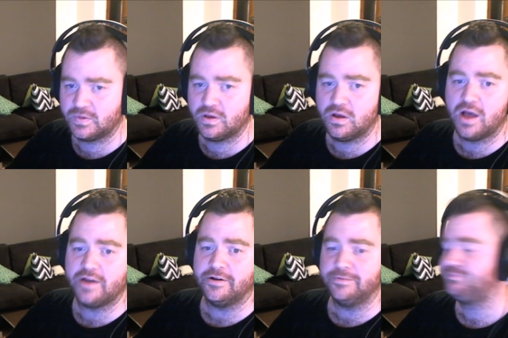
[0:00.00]
I don't know.
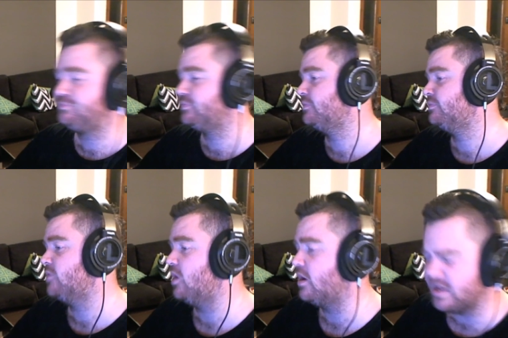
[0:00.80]
I
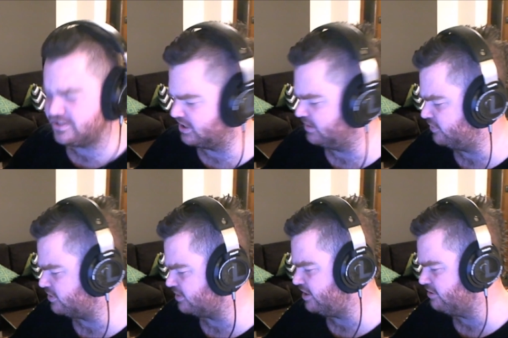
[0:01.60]
can't tell if you can
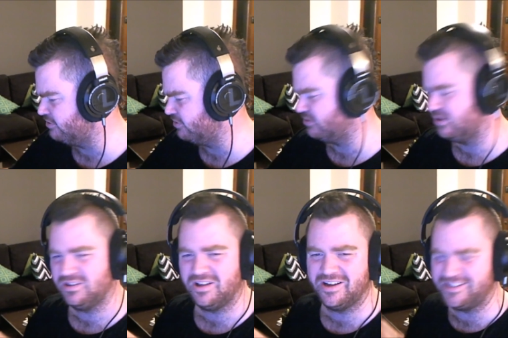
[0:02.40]
hear it or not.
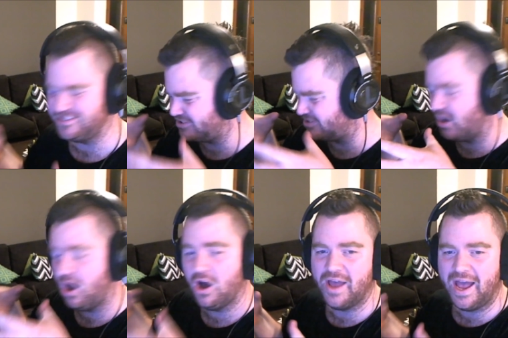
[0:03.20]
Like,
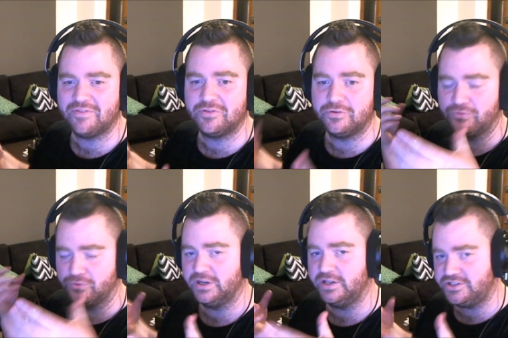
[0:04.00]
I haven't
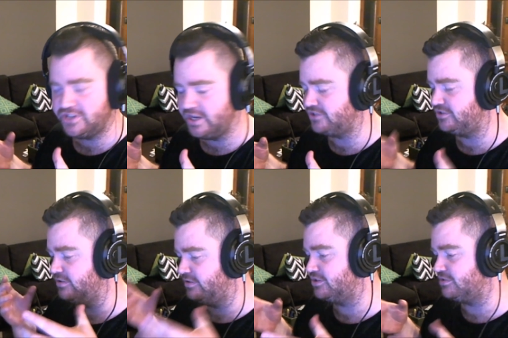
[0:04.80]
really tested
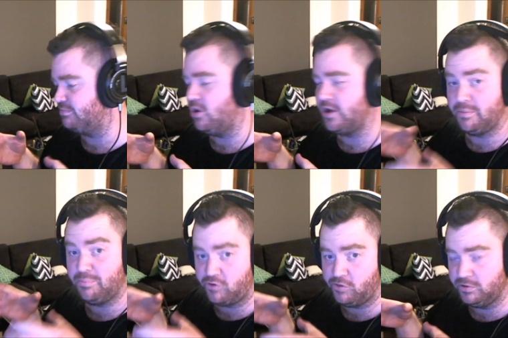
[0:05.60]
this mic
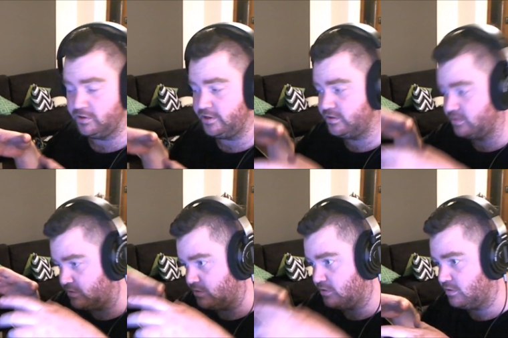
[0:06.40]
properly
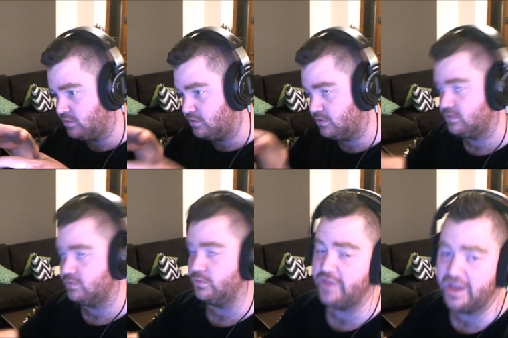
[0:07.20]
with
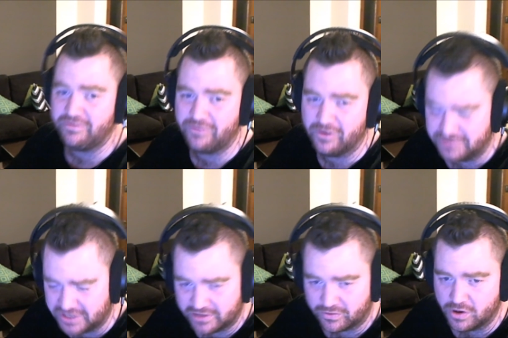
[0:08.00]
headphones at the
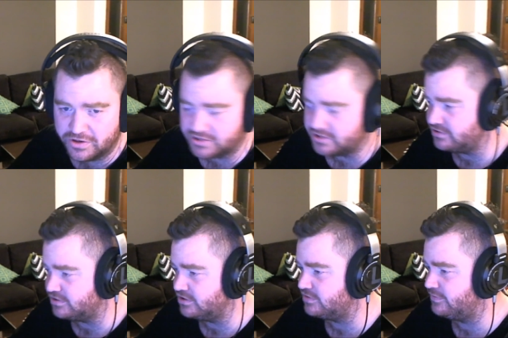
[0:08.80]
right
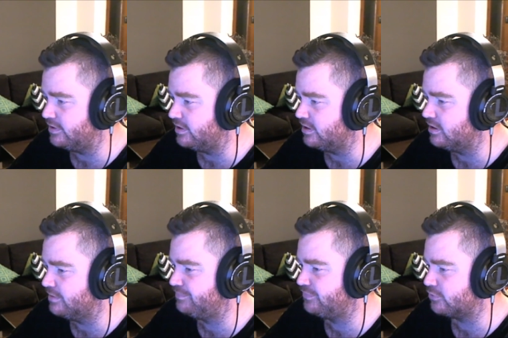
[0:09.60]
distances for the
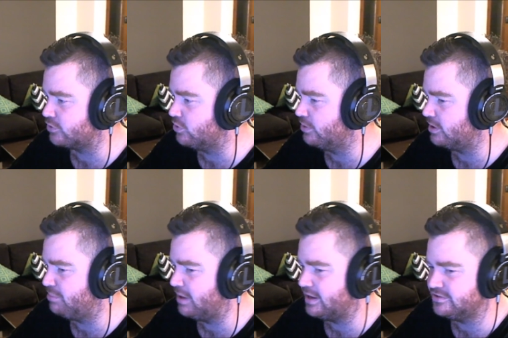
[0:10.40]
recording
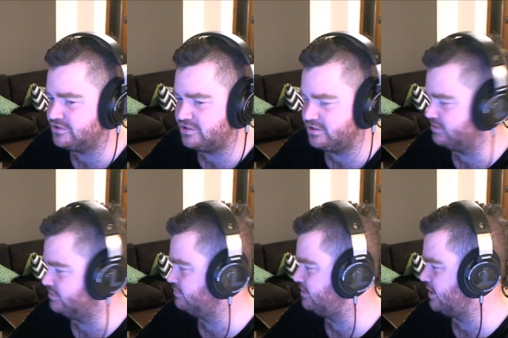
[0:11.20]
patterns to
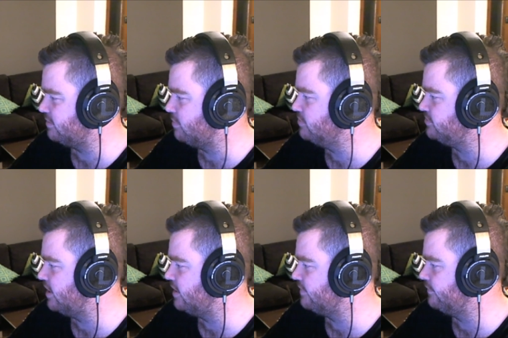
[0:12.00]
get the most out of
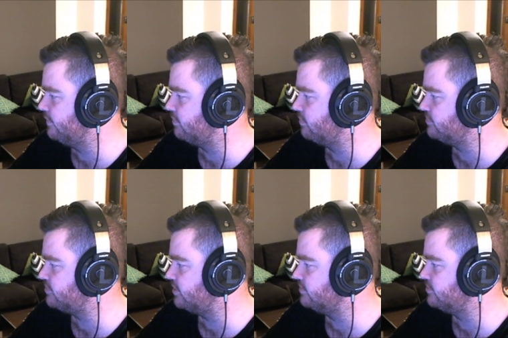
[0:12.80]
them for proper
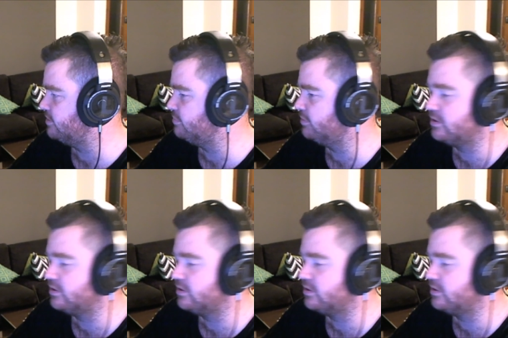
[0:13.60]
sound sampling.